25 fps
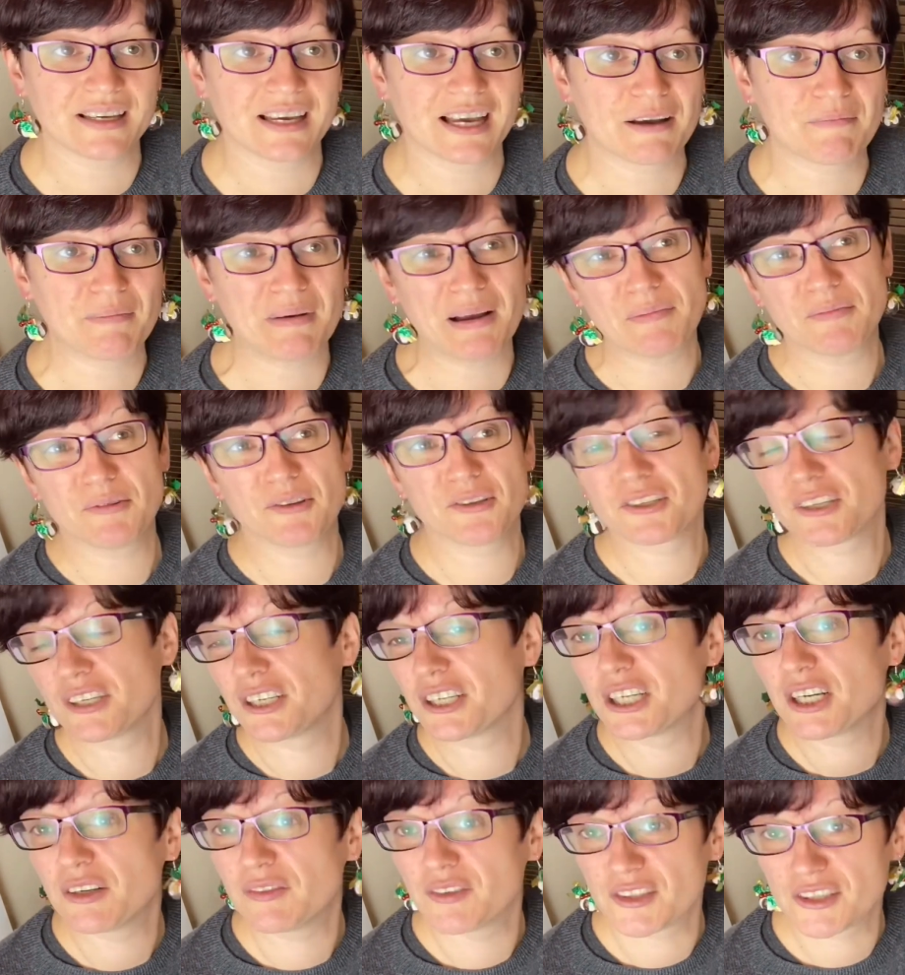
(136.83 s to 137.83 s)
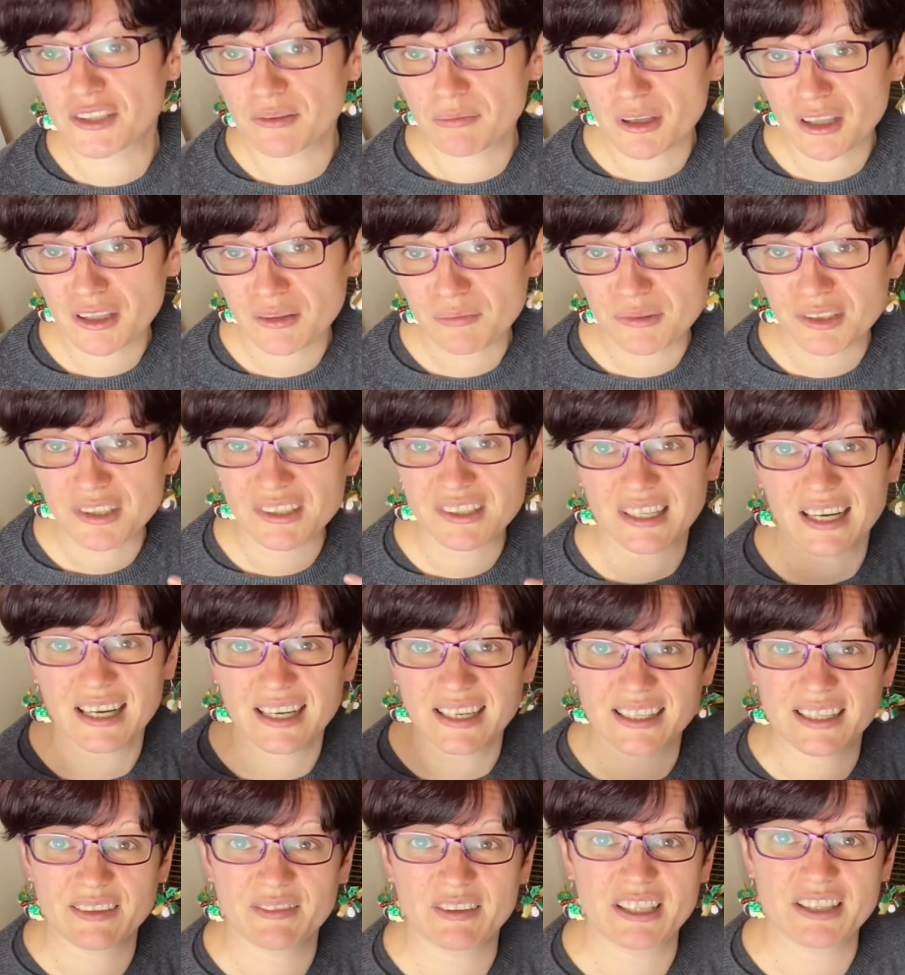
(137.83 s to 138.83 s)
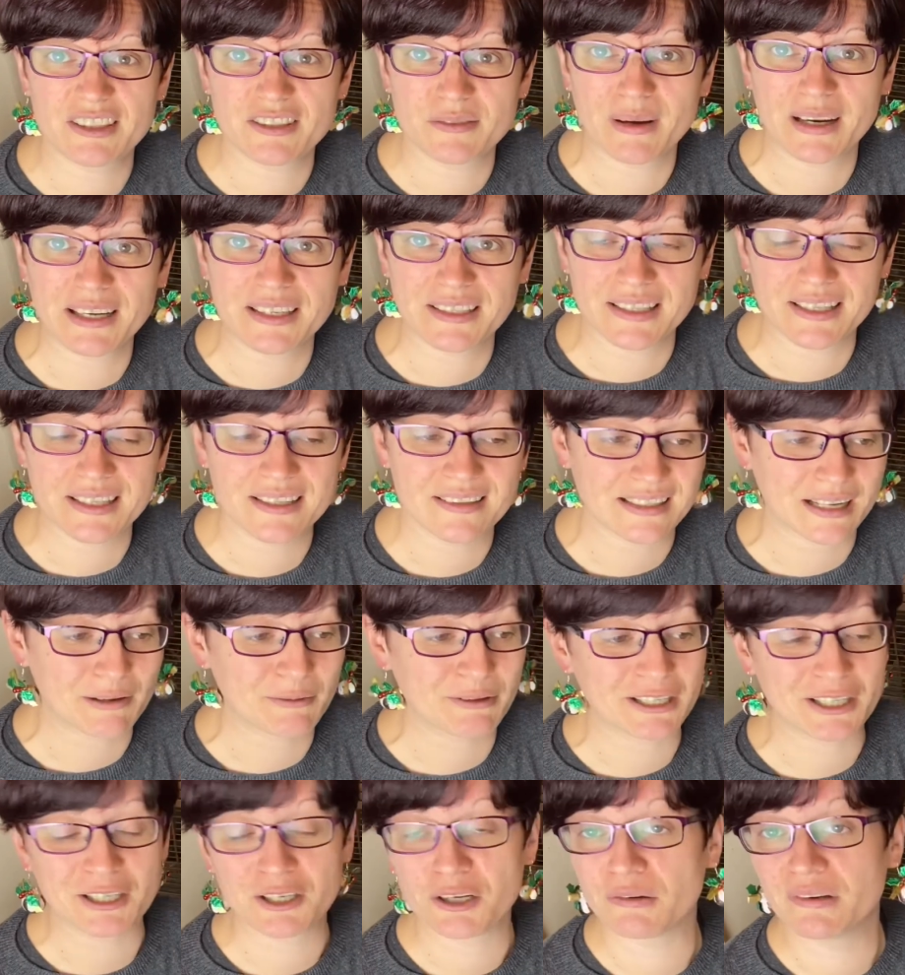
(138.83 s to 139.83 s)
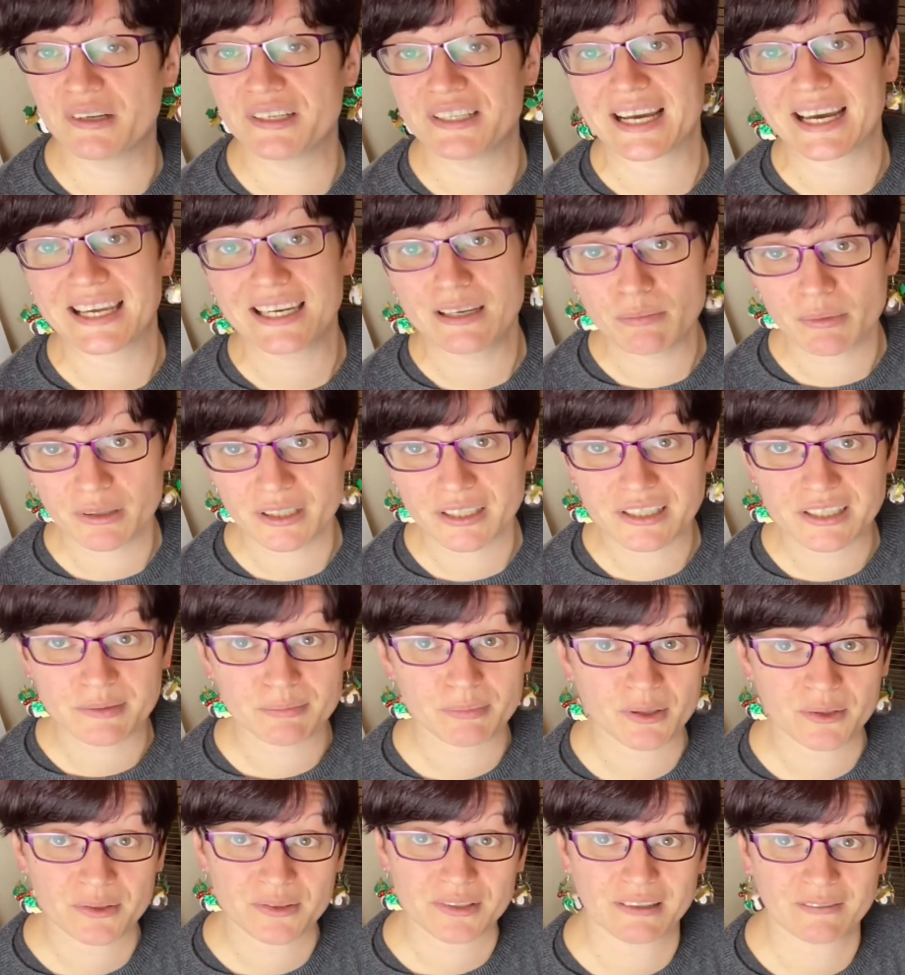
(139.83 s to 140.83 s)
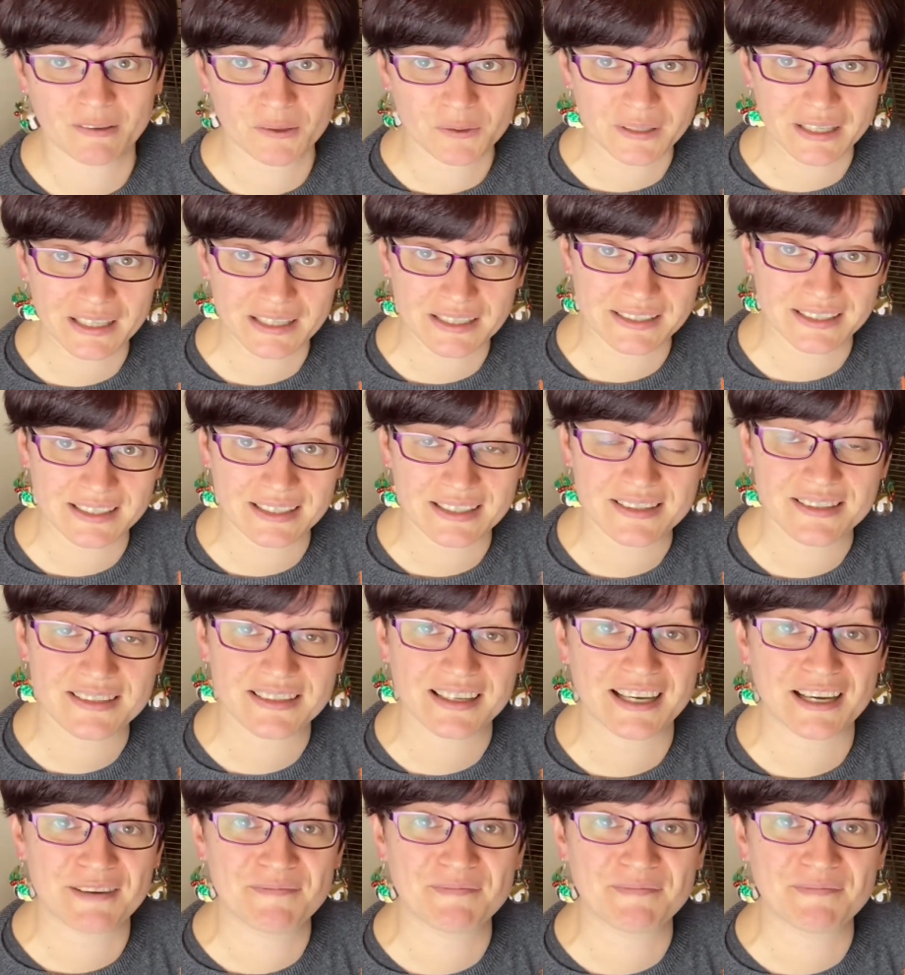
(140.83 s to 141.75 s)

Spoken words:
I'm just going to cover some of them to start giving you some ideas. I would encourage anybody to post their own ideas.